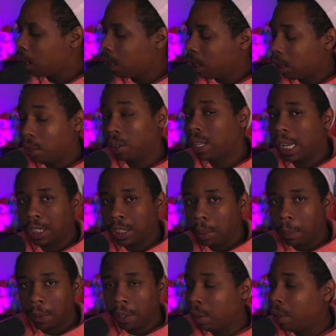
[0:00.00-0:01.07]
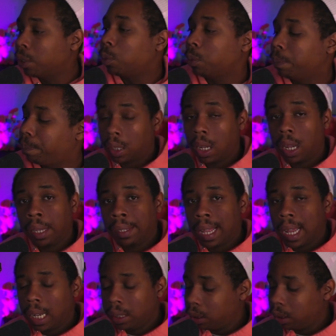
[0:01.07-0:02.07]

they're a lot cheaper than this one. And last,